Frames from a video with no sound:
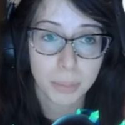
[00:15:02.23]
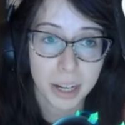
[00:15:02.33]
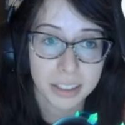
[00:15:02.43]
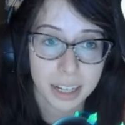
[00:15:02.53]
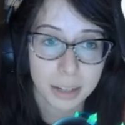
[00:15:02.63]
Come
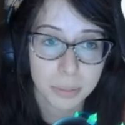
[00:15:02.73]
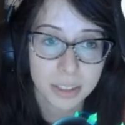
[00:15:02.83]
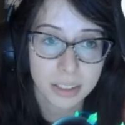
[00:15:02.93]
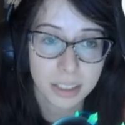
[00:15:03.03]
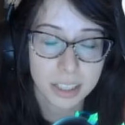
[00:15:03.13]
on,
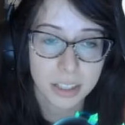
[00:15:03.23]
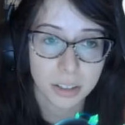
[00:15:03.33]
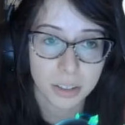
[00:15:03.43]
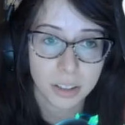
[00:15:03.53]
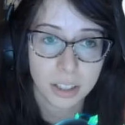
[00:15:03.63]
lamps. Let's
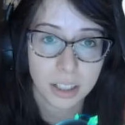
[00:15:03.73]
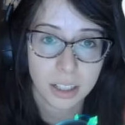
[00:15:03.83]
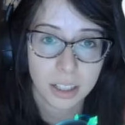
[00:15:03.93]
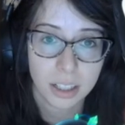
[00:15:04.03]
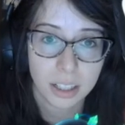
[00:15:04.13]
go.
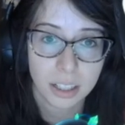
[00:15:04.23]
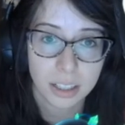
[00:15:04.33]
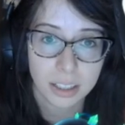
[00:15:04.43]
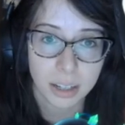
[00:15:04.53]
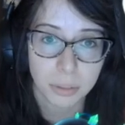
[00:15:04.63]

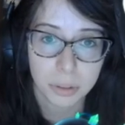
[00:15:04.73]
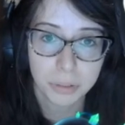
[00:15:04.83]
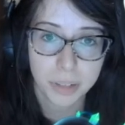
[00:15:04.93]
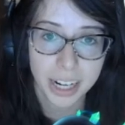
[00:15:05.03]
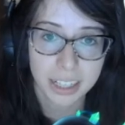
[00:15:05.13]
Yeah, we were
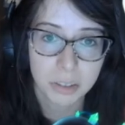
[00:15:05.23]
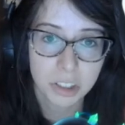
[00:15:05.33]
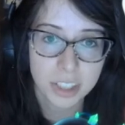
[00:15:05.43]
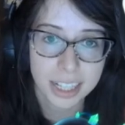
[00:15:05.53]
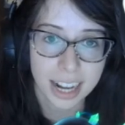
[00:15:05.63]
fine. It was
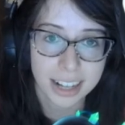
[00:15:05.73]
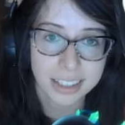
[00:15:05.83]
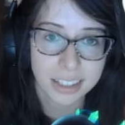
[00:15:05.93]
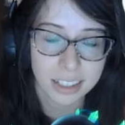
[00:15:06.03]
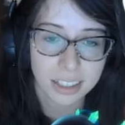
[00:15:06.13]
just the
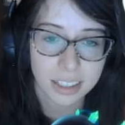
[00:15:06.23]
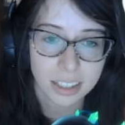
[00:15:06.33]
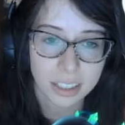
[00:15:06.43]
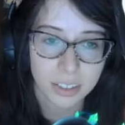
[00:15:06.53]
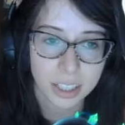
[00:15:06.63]
Gastly.
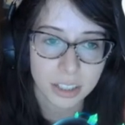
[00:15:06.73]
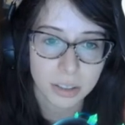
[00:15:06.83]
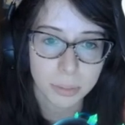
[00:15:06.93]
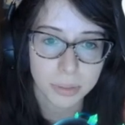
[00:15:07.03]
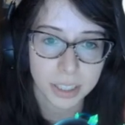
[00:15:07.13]
Okay,
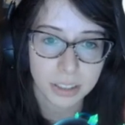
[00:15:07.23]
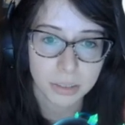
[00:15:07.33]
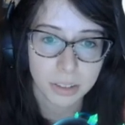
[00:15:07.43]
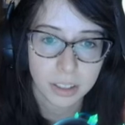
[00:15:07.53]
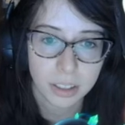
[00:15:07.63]
super effective.
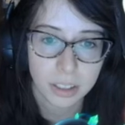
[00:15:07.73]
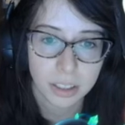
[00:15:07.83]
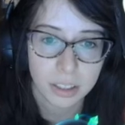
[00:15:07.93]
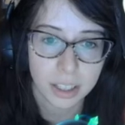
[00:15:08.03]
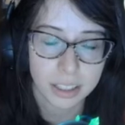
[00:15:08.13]

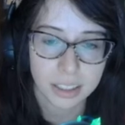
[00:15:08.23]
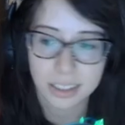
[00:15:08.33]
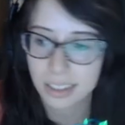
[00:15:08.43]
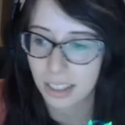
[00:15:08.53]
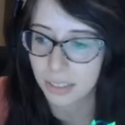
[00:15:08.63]
Croconaw,
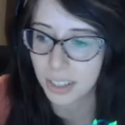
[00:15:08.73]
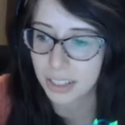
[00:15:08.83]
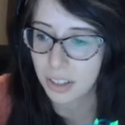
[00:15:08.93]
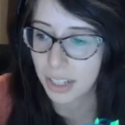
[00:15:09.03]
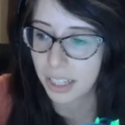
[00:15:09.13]
scary
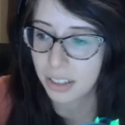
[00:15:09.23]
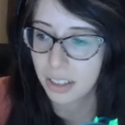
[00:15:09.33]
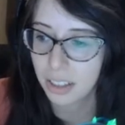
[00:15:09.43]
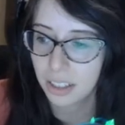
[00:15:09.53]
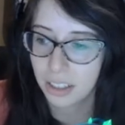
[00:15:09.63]
face. Okay,
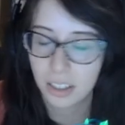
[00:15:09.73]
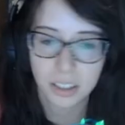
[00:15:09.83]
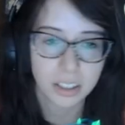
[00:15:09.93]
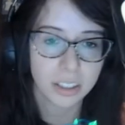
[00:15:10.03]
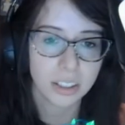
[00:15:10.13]
no, no, no, no,
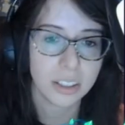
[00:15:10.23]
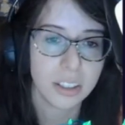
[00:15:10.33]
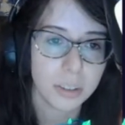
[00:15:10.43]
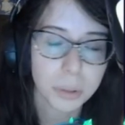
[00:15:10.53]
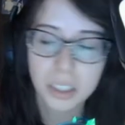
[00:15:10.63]
no, no,
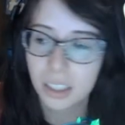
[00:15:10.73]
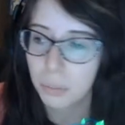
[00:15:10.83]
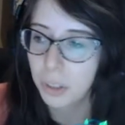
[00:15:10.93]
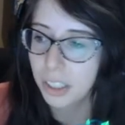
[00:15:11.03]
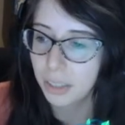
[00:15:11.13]
no. We're
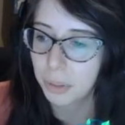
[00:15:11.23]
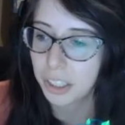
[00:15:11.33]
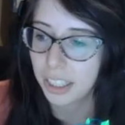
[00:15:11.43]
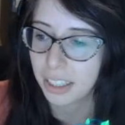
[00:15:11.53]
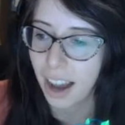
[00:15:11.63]
good. We're good. We're
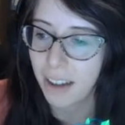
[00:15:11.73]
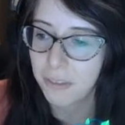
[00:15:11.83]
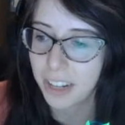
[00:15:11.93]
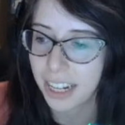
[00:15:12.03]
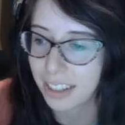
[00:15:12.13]
good. Have
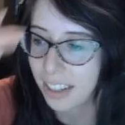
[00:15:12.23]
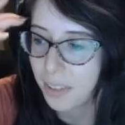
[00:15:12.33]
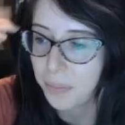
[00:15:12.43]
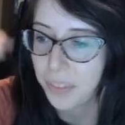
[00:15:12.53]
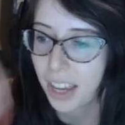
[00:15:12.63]
faith.
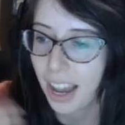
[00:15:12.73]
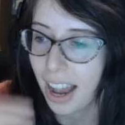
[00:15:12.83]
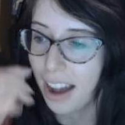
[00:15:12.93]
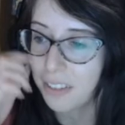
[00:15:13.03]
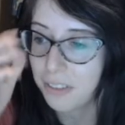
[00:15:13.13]

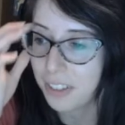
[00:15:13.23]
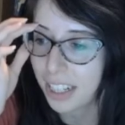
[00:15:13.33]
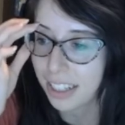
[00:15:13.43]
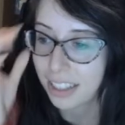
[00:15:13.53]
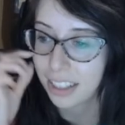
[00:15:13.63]
Have
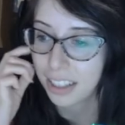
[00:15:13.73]
faith.